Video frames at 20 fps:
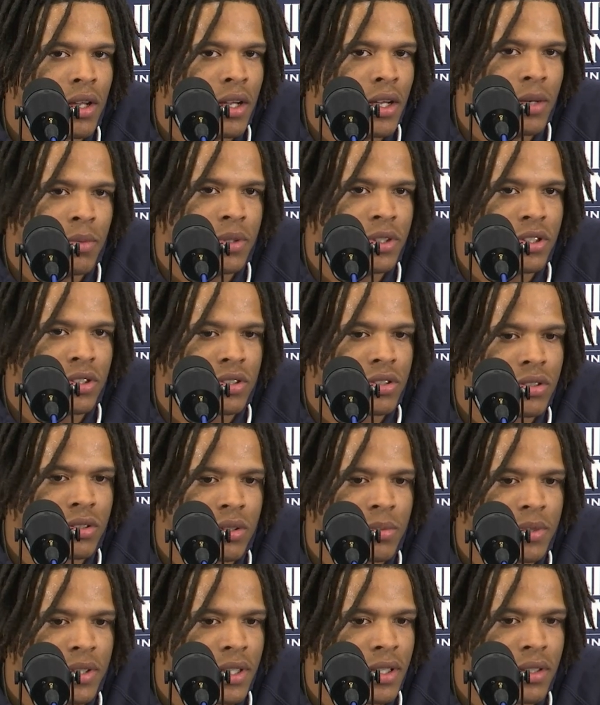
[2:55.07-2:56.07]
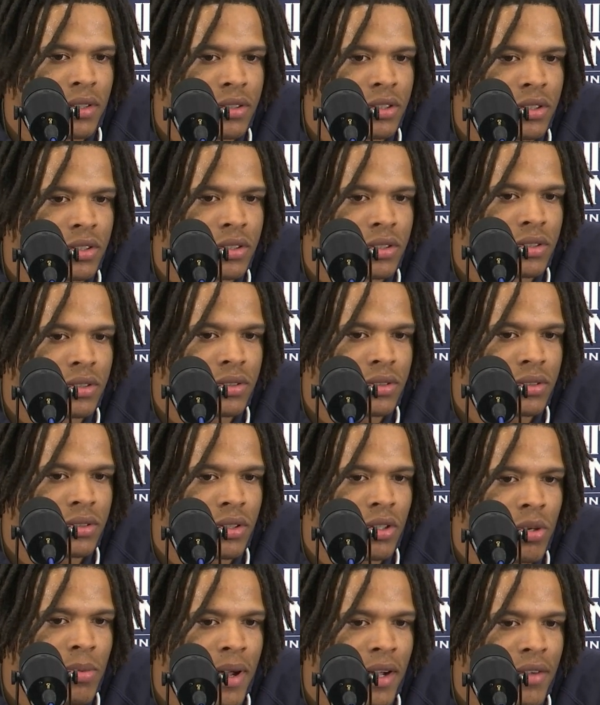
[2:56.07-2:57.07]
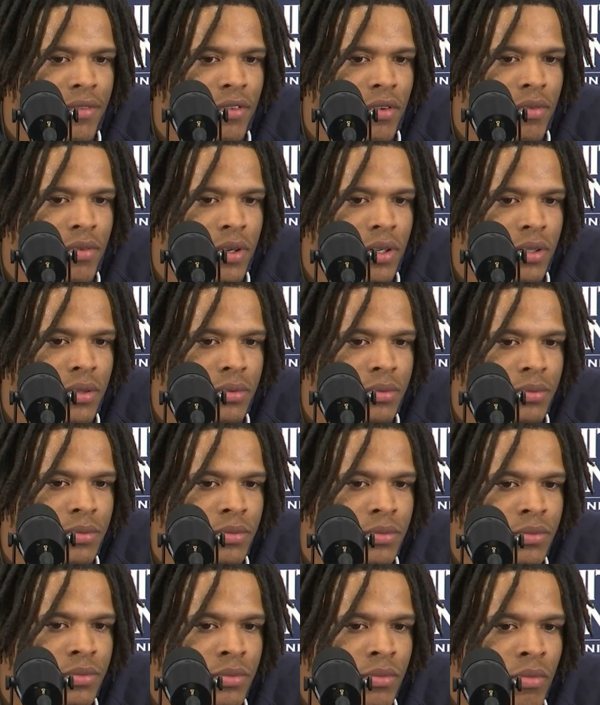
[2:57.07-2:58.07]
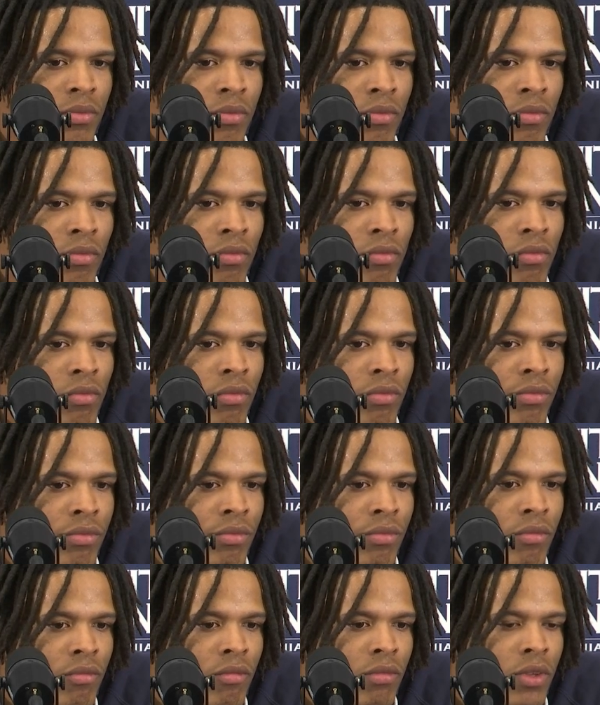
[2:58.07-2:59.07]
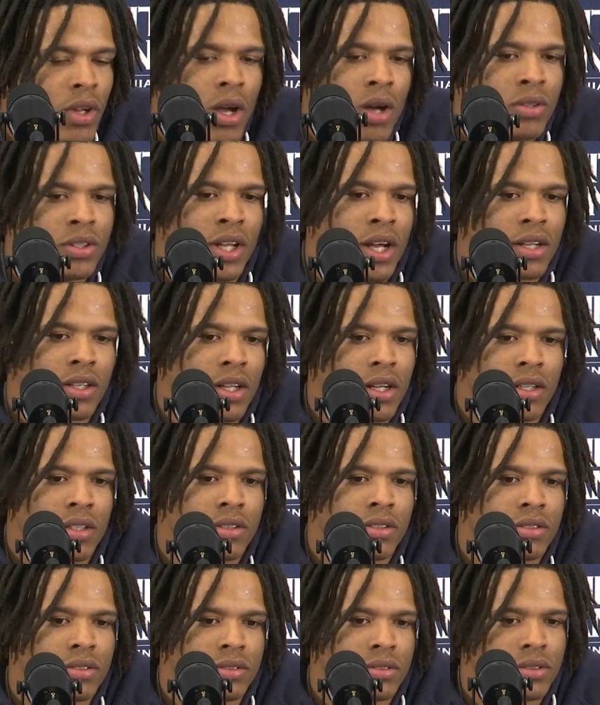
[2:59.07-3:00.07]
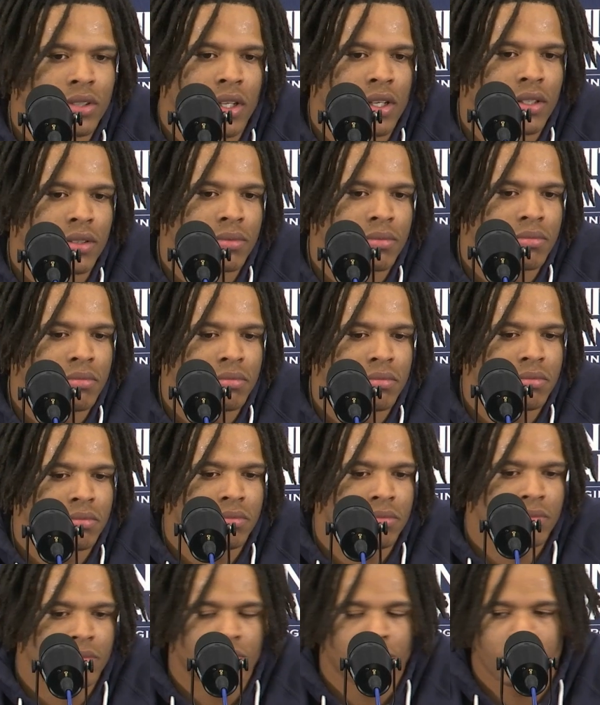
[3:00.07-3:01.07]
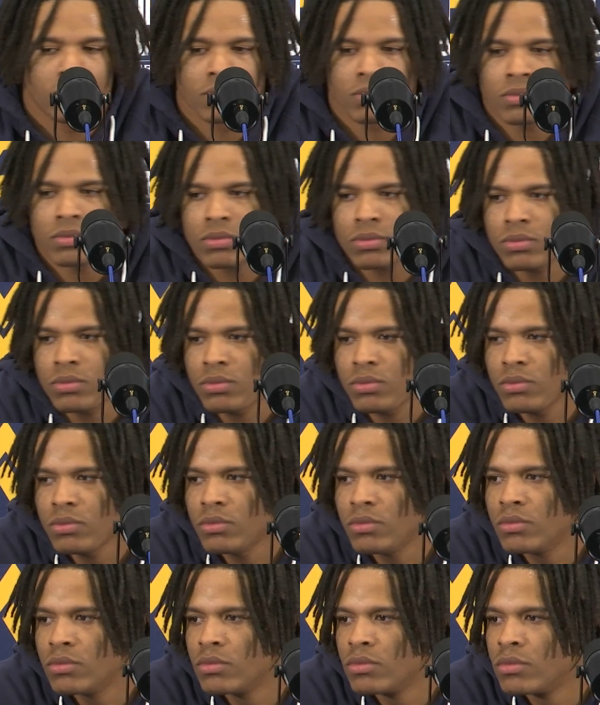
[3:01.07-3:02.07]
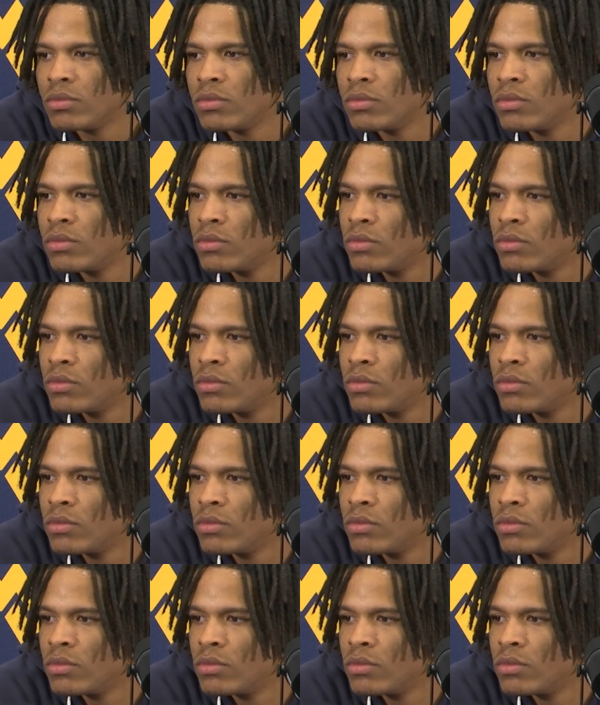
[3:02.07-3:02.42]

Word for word: and we just you know what I'm saying just go back and forth with it. Maybe that was discussed. oh no no no. Is there any way you